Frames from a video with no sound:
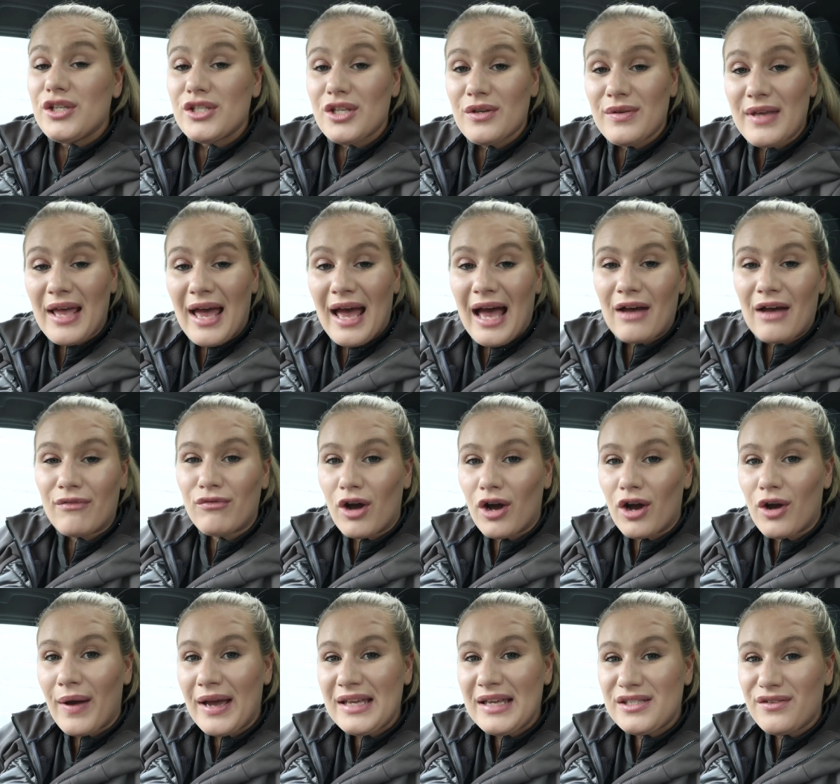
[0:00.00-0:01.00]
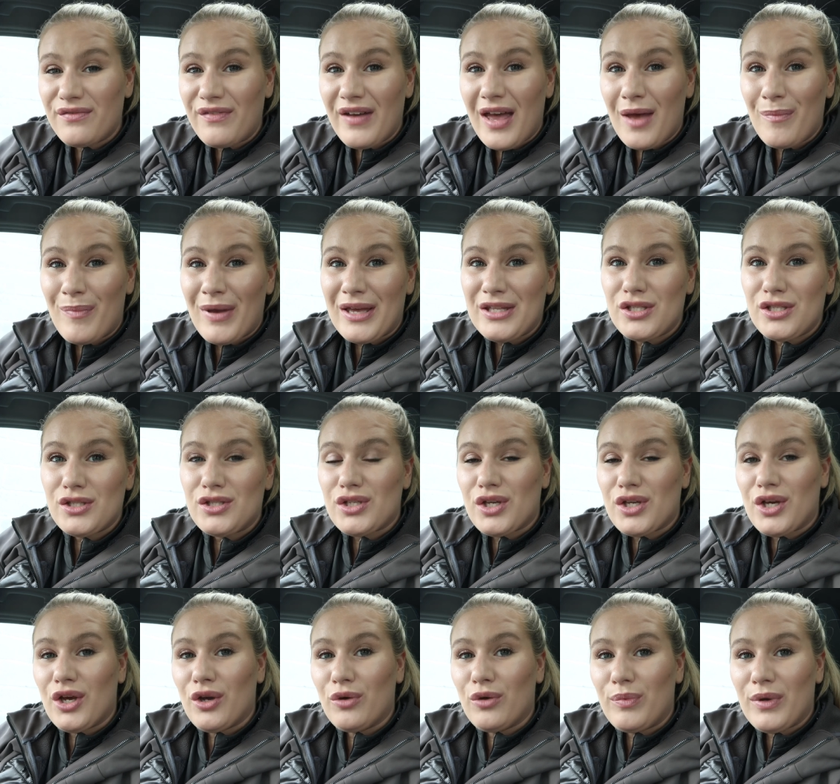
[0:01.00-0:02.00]
so yeah, I've got quite a fair bit to
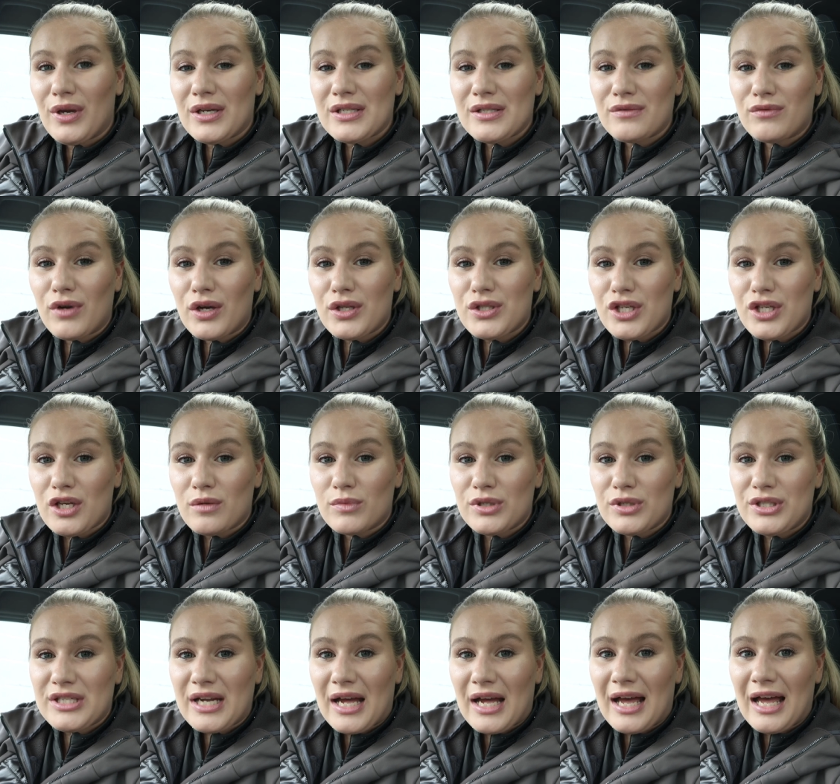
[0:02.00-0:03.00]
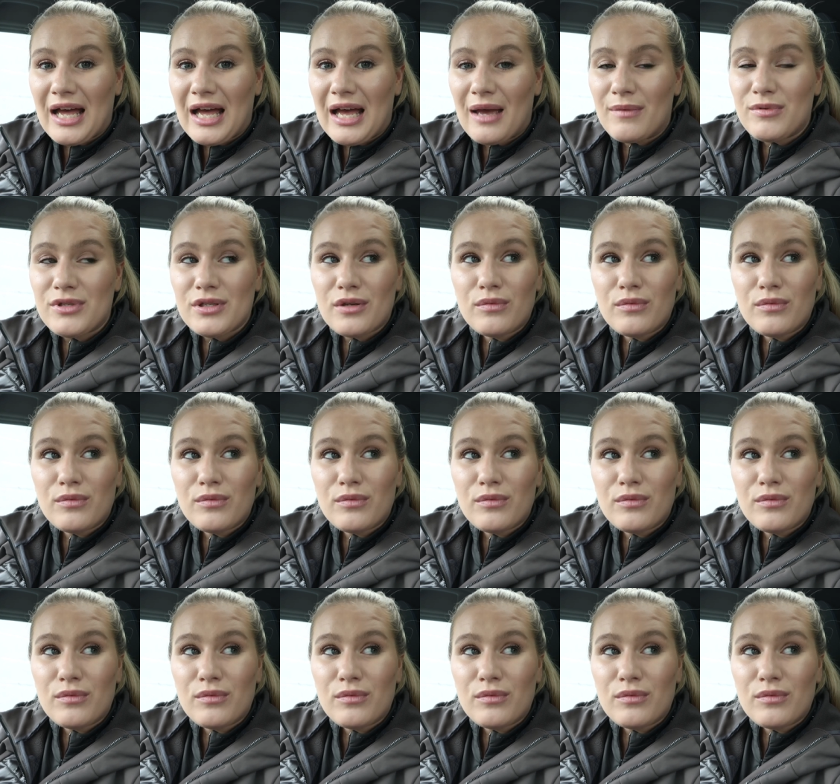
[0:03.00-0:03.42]
do because I've got so much time.